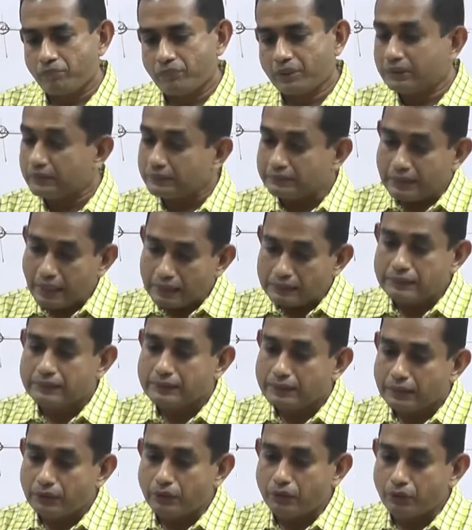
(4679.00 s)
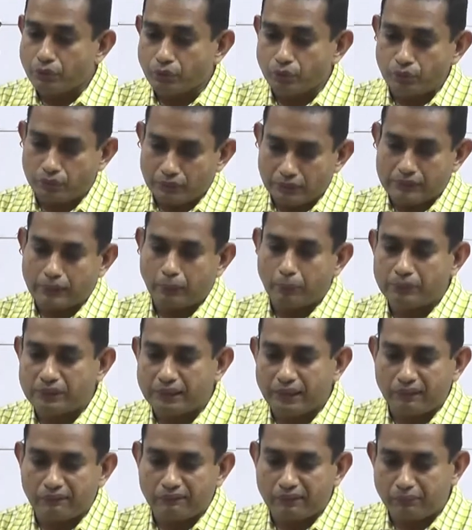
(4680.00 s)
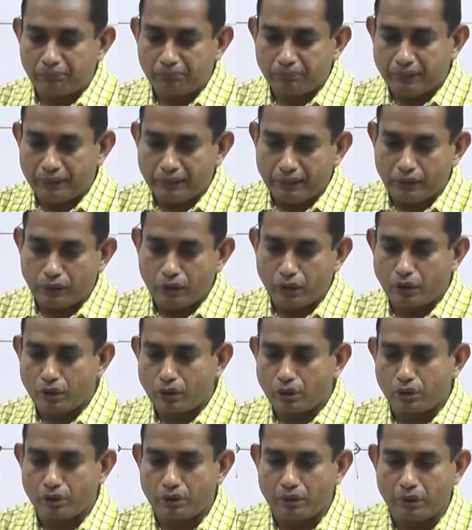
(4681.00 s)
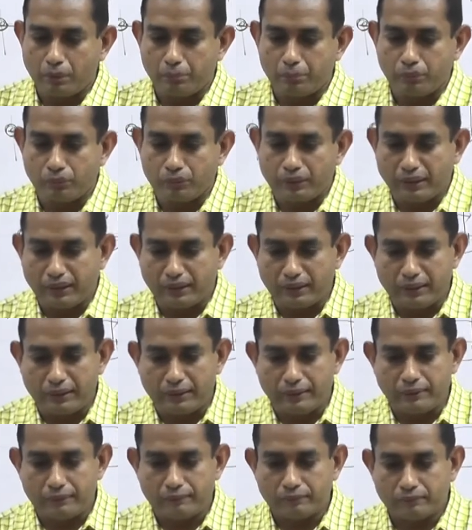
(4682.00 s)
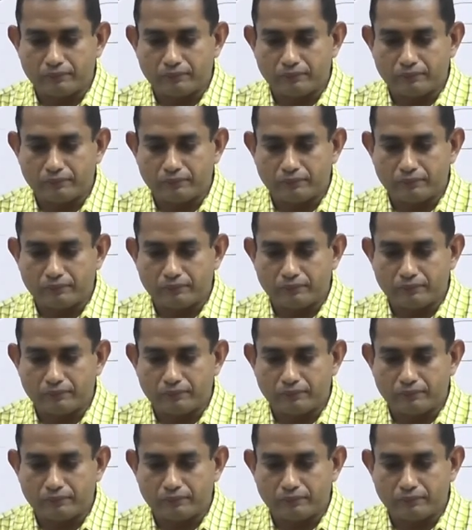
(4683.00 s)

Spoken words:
adjusted to the subsequent period, not on the reporting date.